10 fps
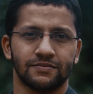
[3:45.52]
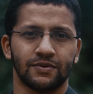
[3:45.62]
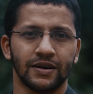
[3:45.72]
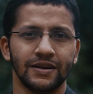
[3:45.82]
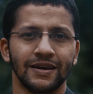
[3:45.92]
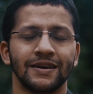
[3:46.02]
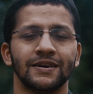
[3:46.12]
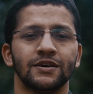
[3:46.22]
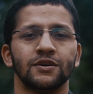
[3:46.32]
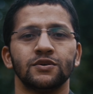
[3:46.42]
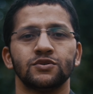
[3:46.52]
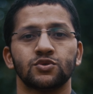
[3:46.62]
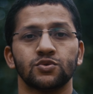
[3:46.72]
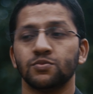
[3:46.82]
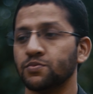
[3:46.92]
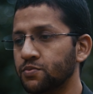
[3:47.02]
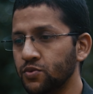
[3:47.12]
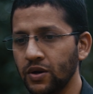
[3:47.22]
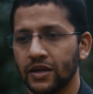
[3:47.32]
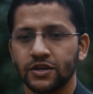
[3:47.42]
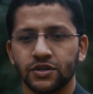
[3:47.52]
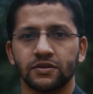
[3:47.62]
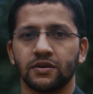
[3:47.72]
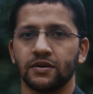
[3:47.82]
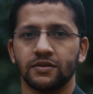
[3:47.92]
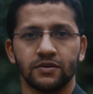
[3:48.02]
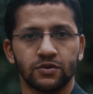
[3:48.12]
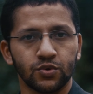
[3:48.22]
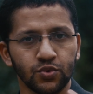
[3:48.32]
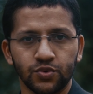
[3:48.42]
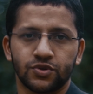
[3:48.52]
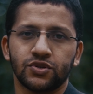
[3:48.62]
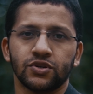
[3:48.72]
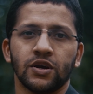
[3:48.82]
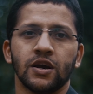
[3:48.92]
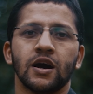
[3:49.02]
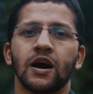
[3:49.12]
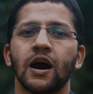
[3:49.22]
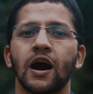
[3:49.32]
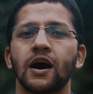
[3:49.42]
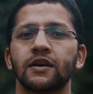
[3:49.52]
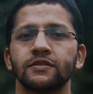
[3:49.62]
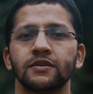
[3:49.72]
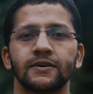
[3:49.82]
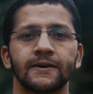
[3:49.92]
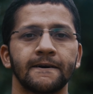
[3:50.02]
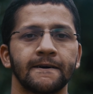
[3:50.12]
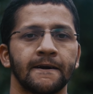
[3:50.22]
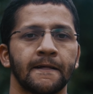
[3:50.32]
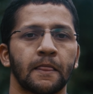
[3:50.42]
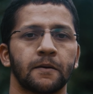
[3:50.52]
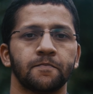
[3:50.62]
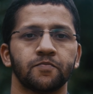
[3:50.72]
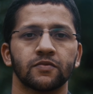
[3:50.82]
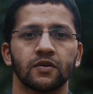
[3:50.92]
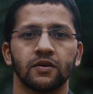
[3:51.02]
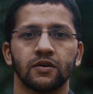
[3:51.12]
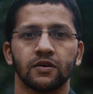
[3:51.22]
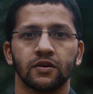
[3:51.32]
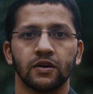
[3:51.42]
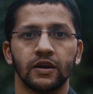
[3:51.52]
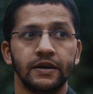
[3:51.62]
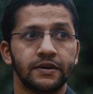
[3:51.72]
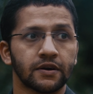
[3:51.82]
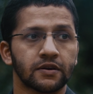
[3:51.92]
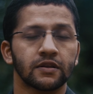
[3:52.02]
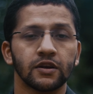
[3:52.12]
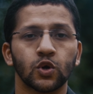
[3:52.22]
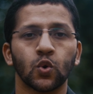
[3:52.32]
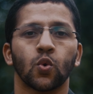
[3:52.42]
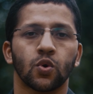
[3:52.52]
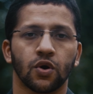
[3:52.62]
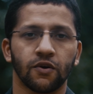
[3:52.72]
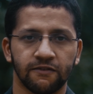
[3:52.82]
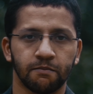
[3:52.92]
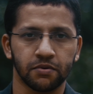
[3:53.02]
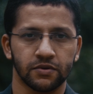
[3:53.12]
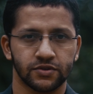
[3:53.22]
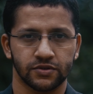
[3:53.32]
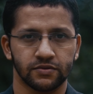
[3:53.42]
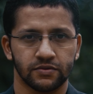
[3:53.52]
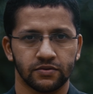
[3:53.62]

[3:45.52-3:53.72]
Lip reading: right? So Mula Nakshatra, the roots are the internal core of a person.